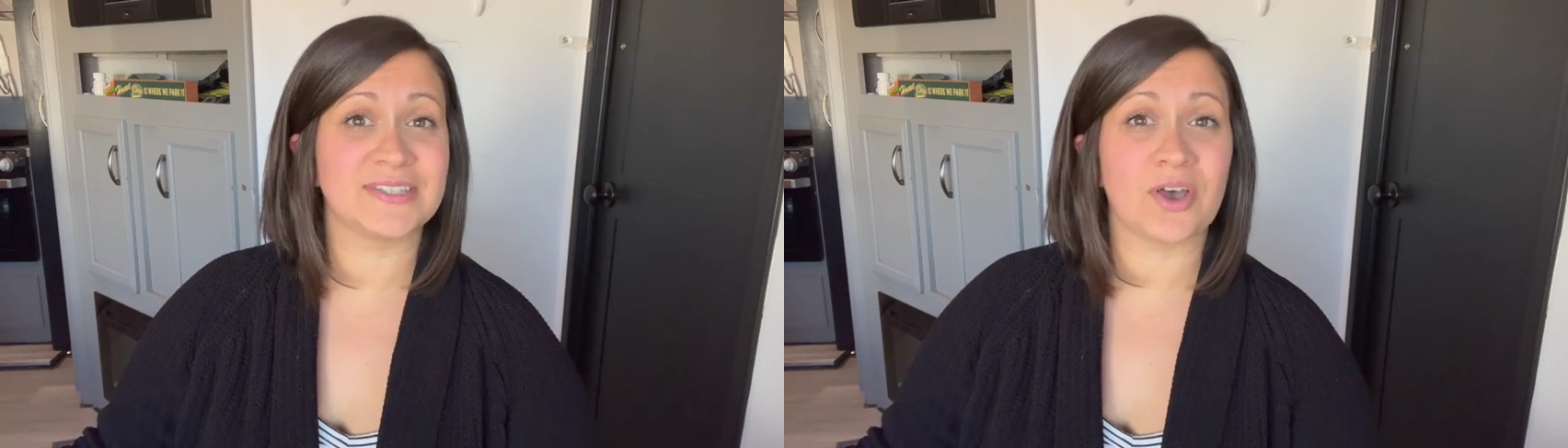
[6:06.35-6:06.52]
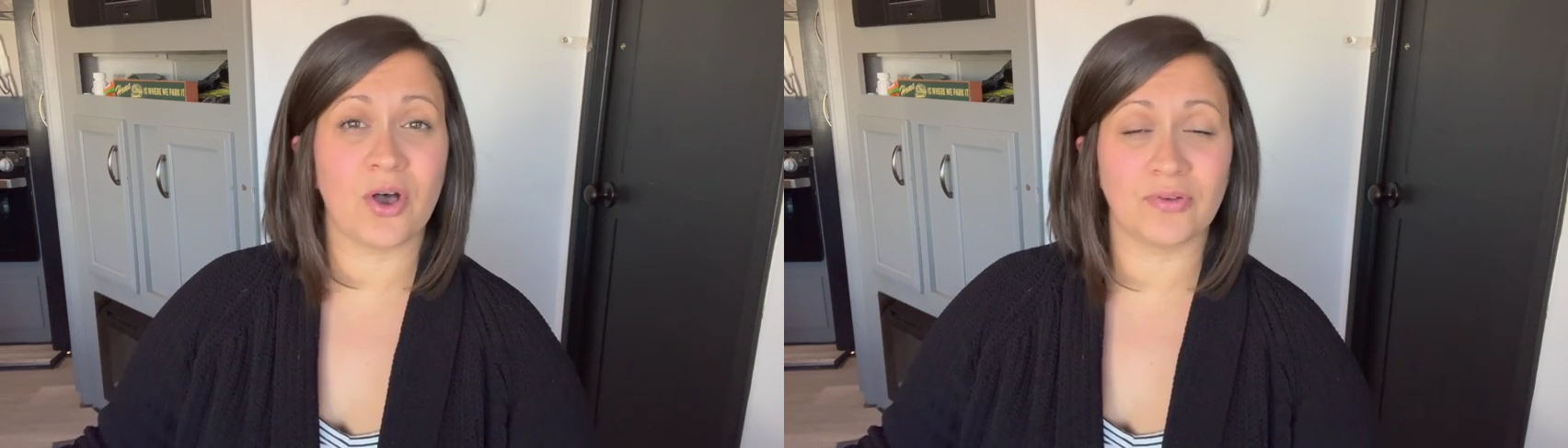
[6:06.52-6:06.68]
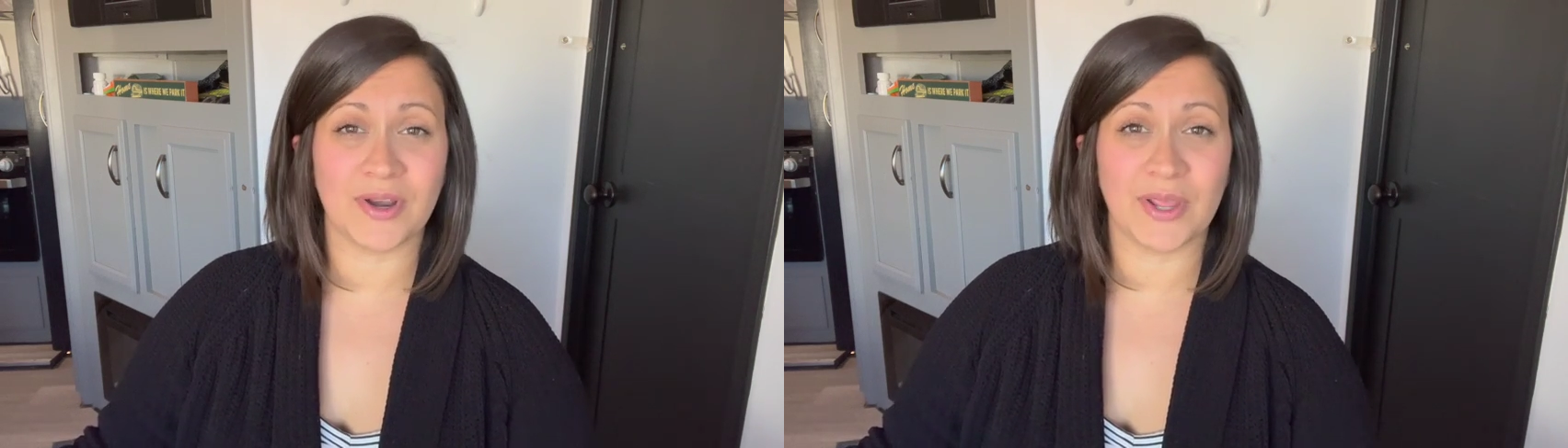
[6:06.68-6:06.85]

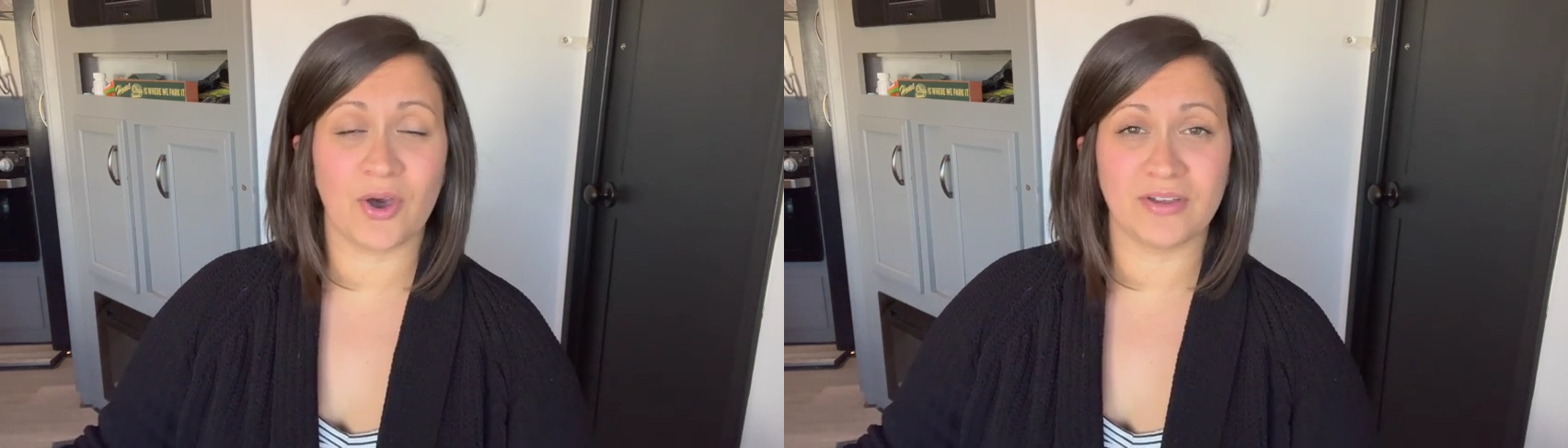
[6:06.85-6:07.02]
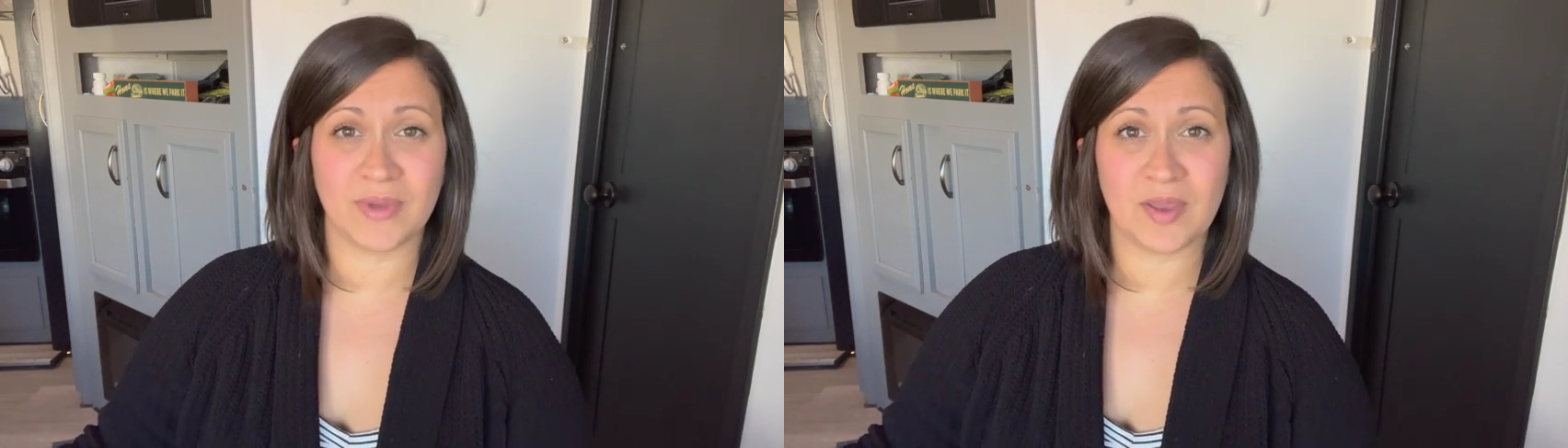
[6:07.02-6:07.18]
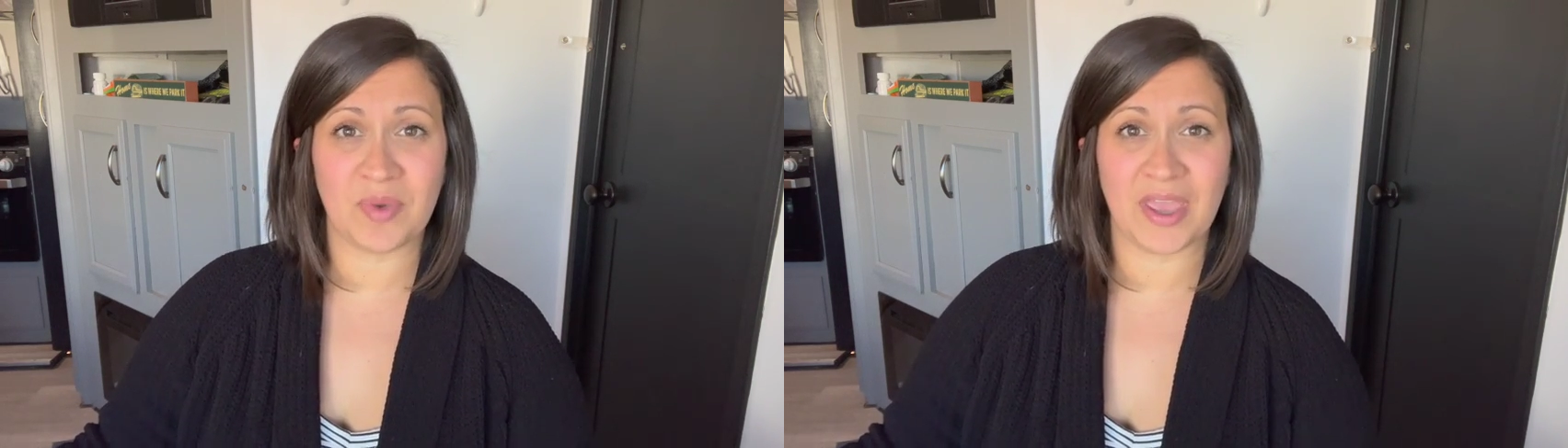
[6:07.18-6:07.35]
already on
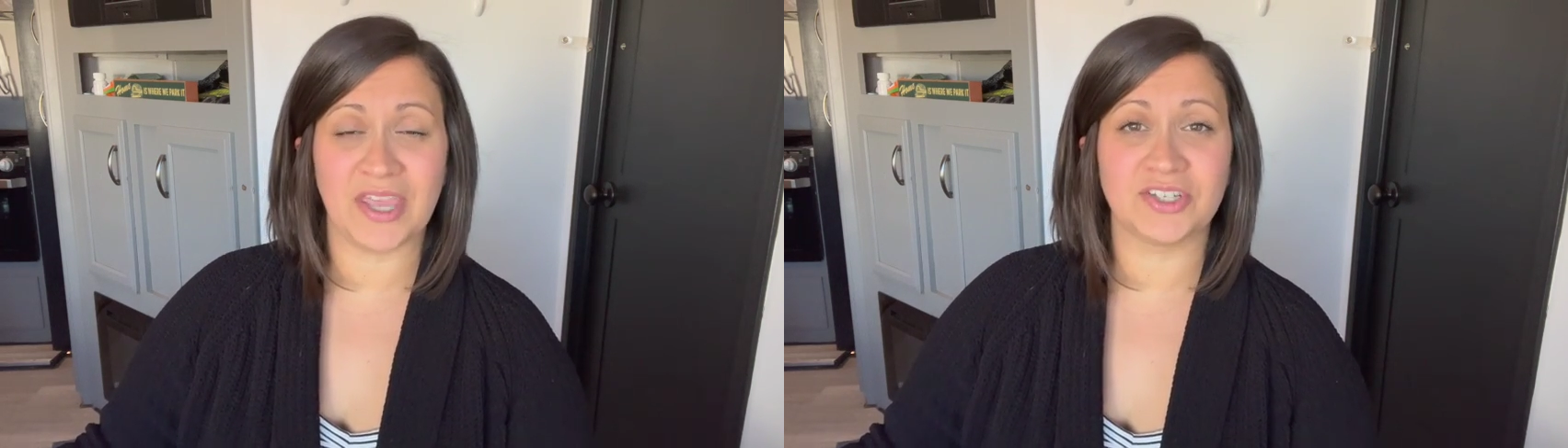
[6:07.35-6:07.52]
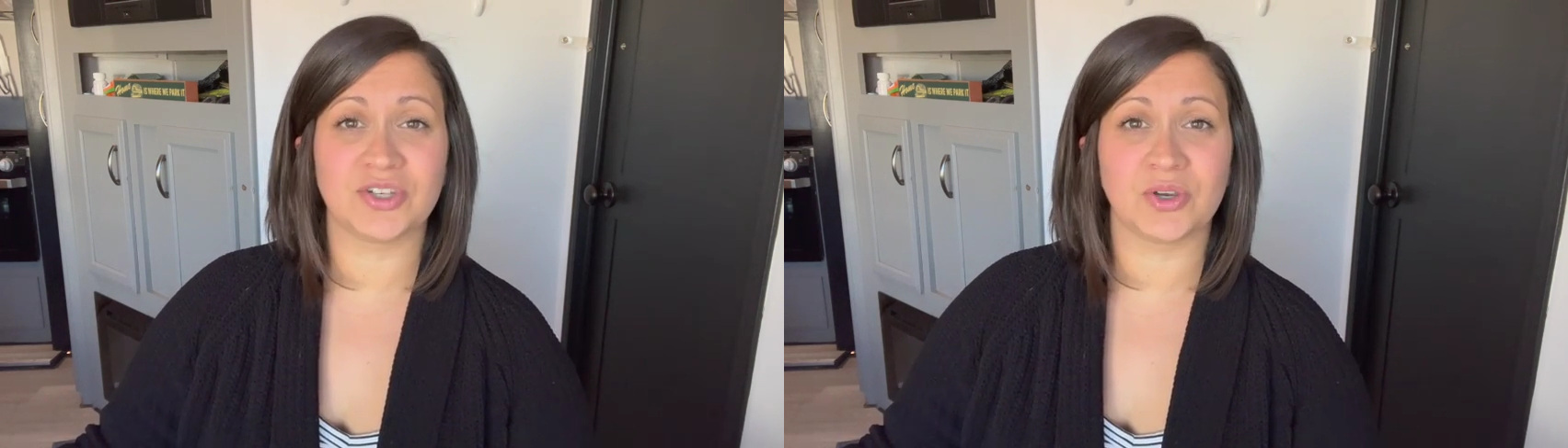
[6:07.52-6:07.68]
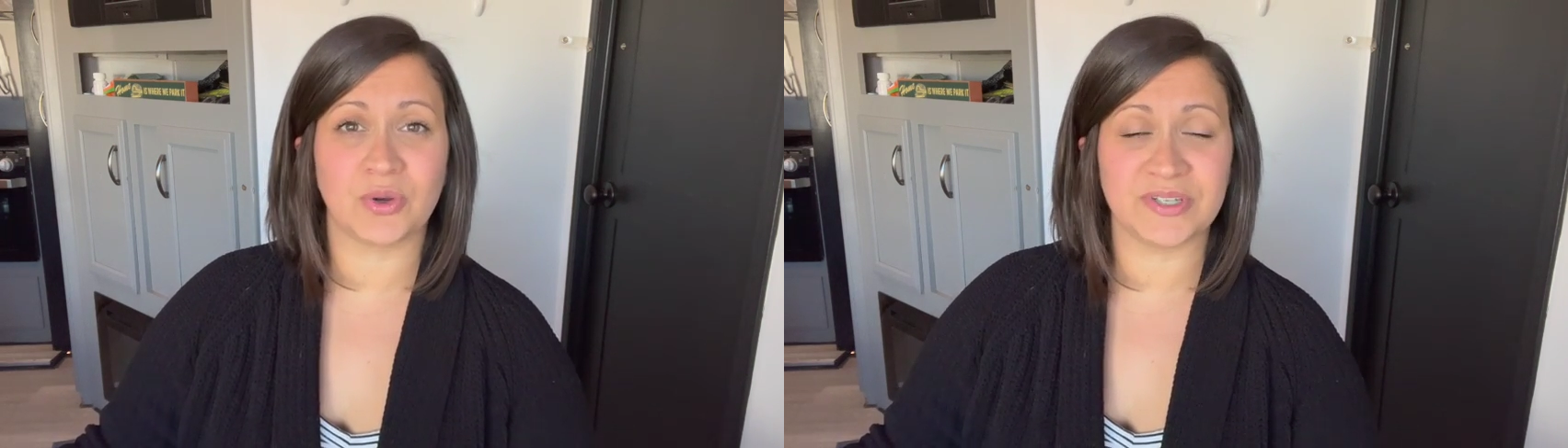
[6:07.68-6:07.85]
my page,
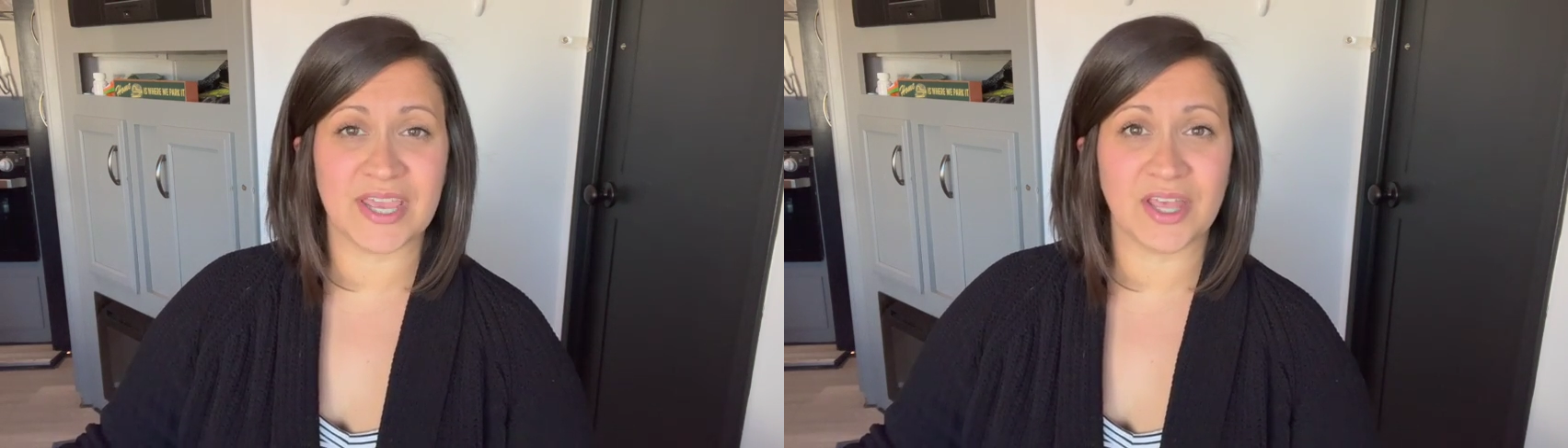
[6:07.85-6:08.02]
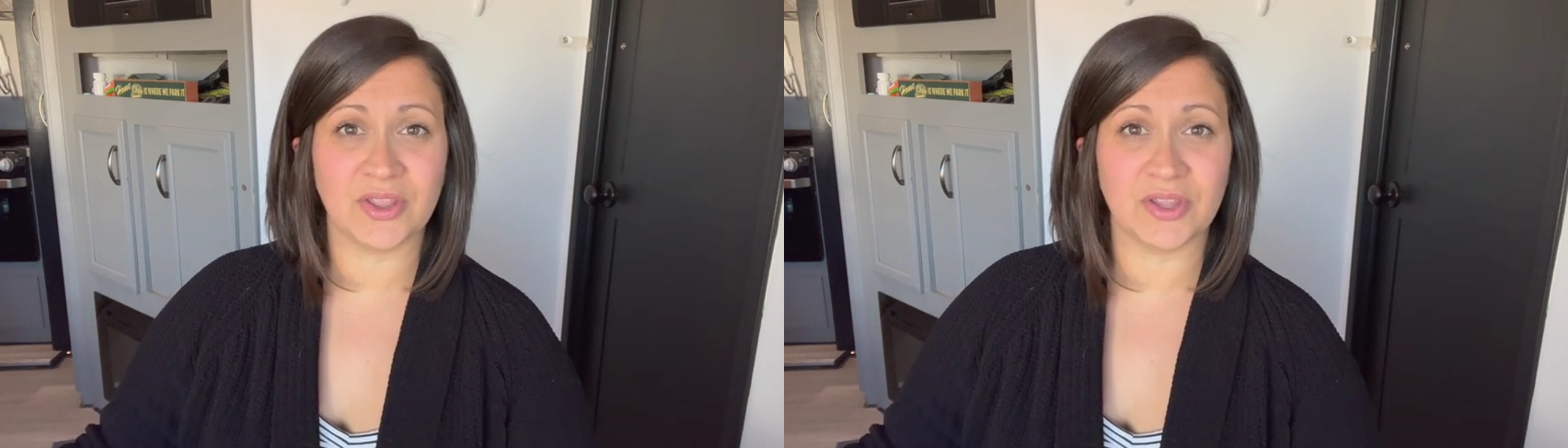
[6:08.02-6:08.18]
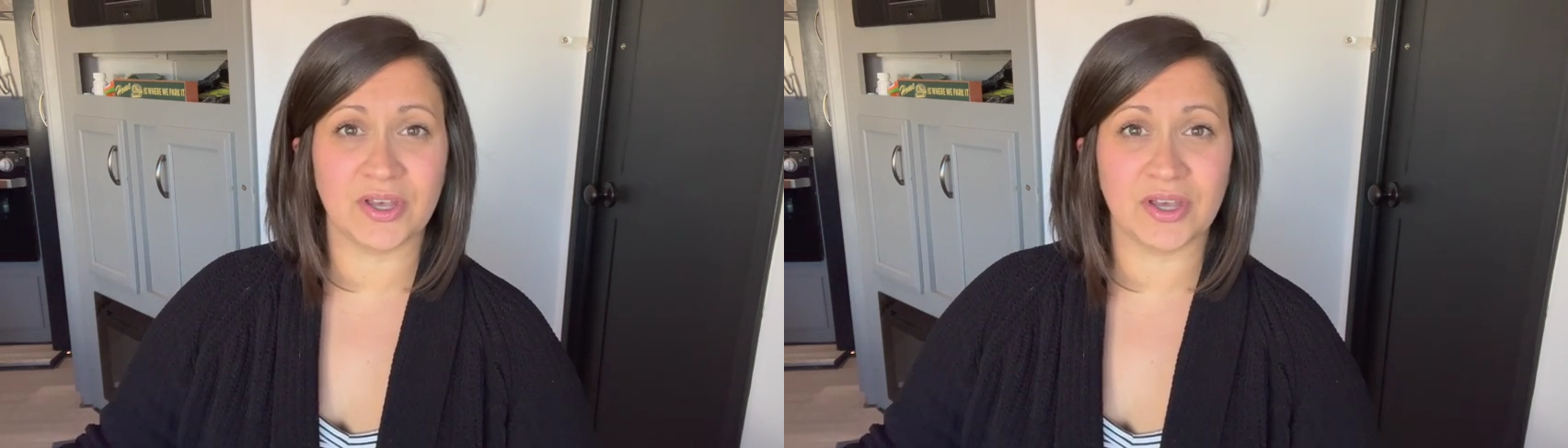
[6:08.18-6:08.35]
so go take a
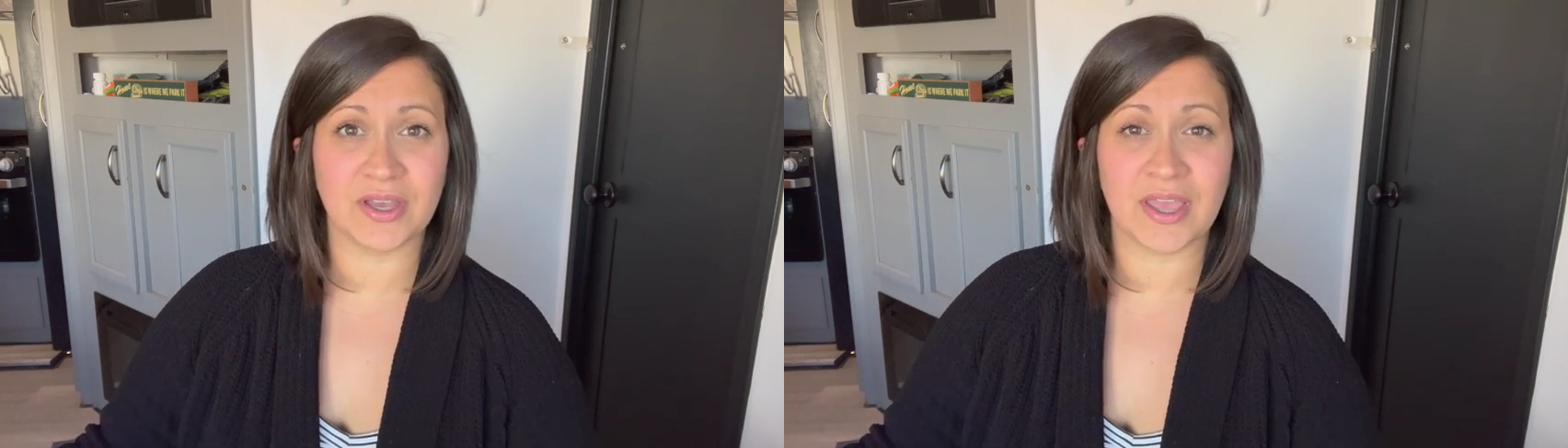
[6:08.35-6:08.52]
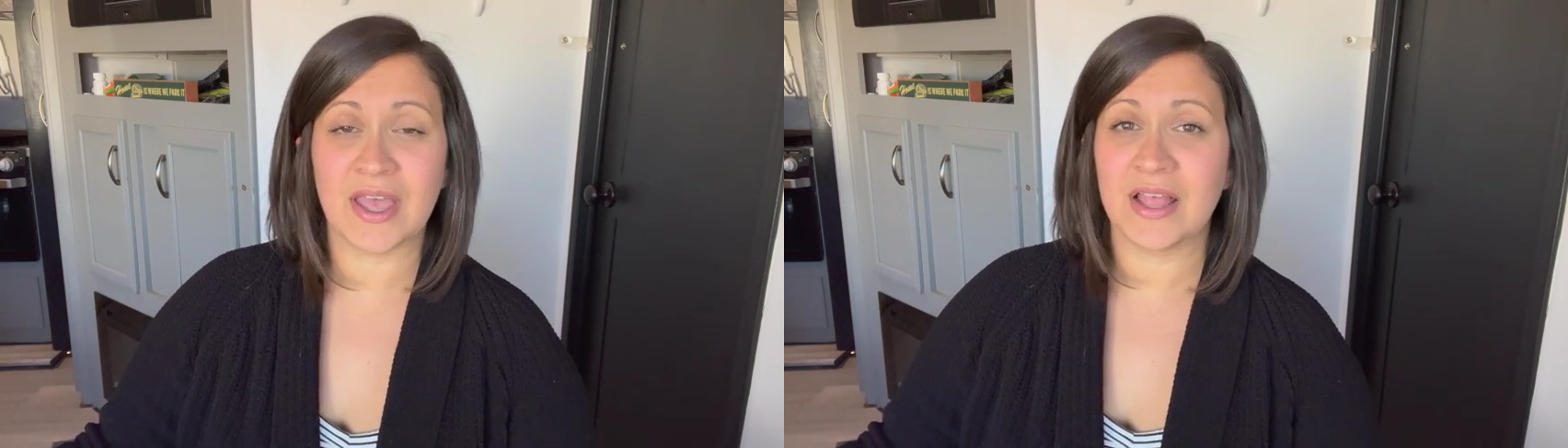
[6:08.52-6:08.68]
look.